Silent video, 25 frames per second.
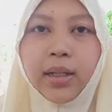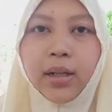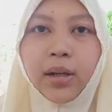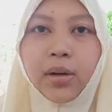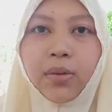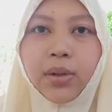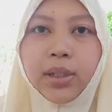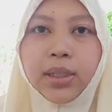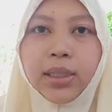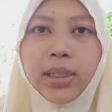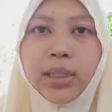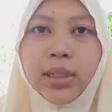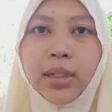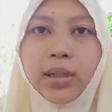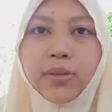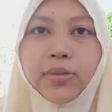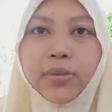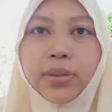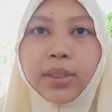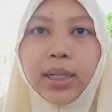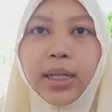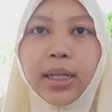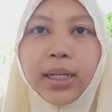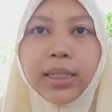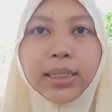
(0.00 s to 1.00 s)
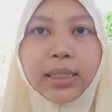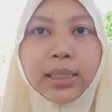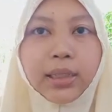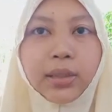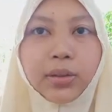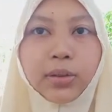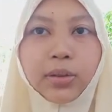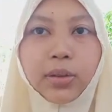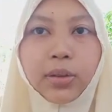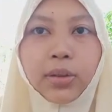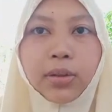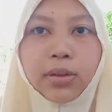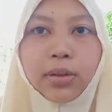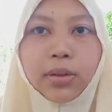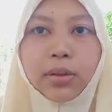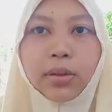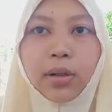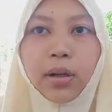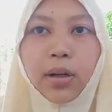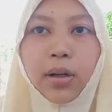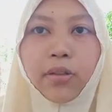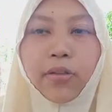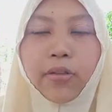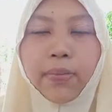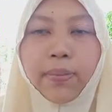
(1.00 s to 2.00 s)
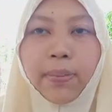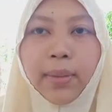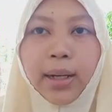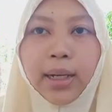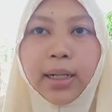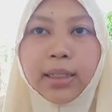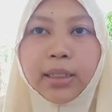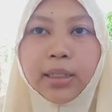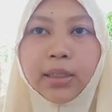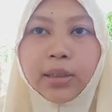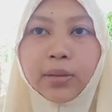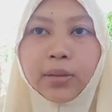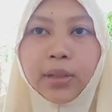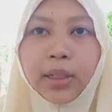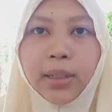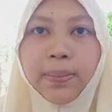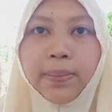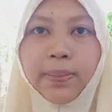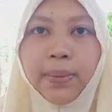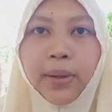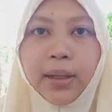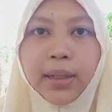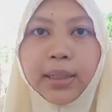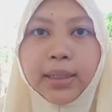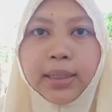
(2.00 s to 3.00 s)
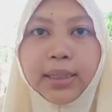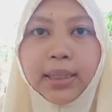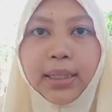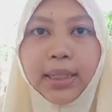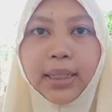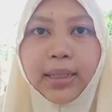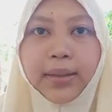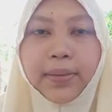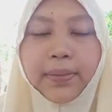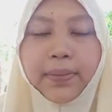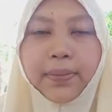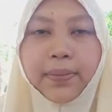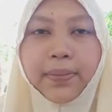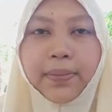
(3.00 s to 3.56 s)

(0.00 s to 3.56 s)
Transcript: Reserves as tools of monetary policy.